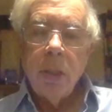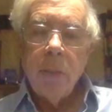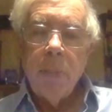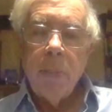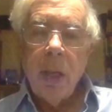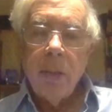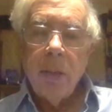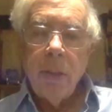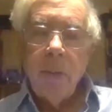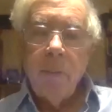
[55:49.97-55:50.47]

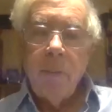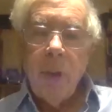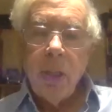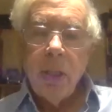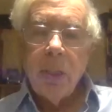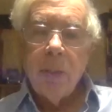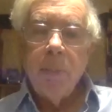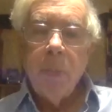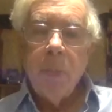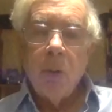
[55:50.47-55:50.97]
about
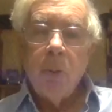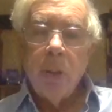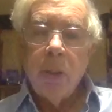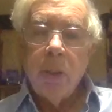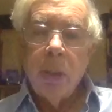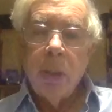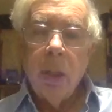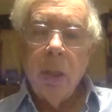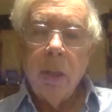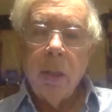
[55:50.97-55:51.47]
investment
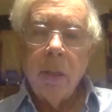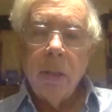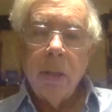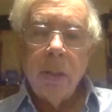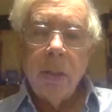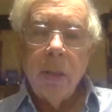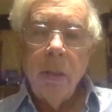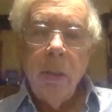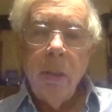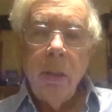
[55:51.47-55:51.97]

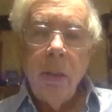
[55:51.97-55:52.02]
returns,